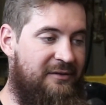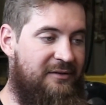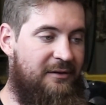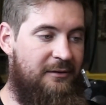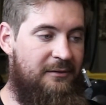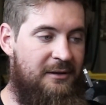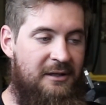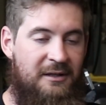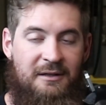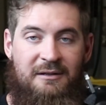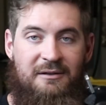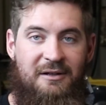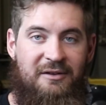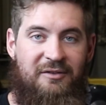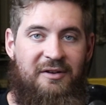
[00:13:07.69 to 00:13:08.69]
So
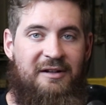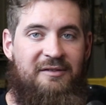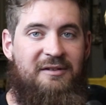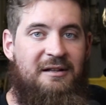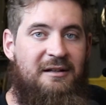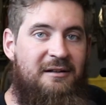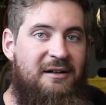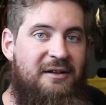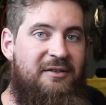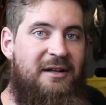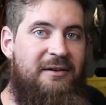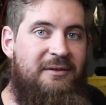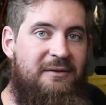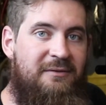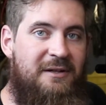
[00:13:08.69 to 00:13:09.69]
960 to
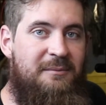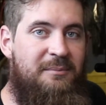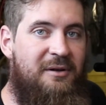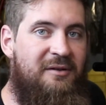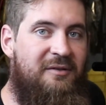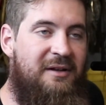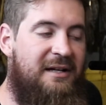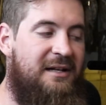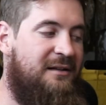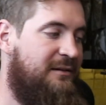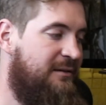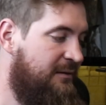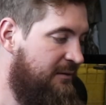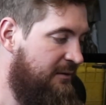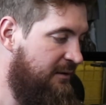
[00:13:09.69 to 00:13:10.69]
970 feet per
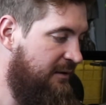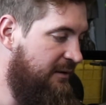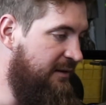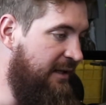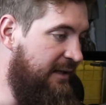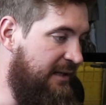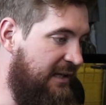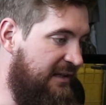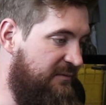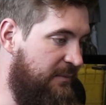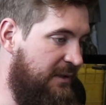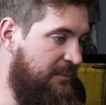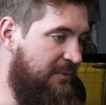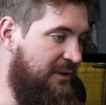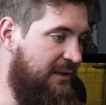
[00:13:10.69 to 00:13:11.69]
second, they gave
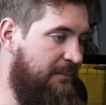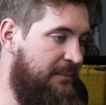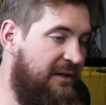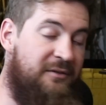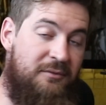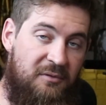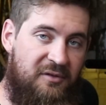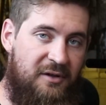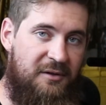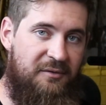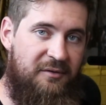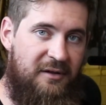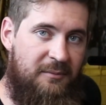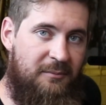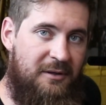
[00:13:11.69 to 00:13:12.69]
me my best
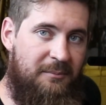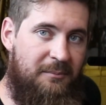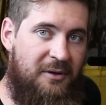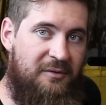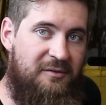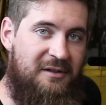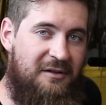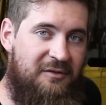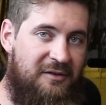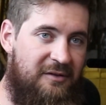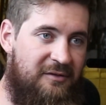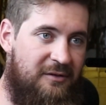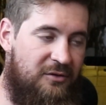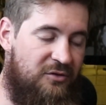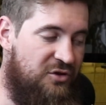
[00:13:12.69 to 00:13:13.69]
results and my most
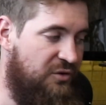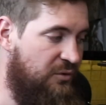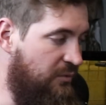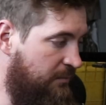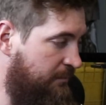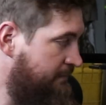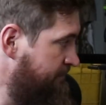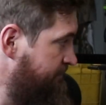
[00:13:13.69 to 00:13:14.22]
consistent tune.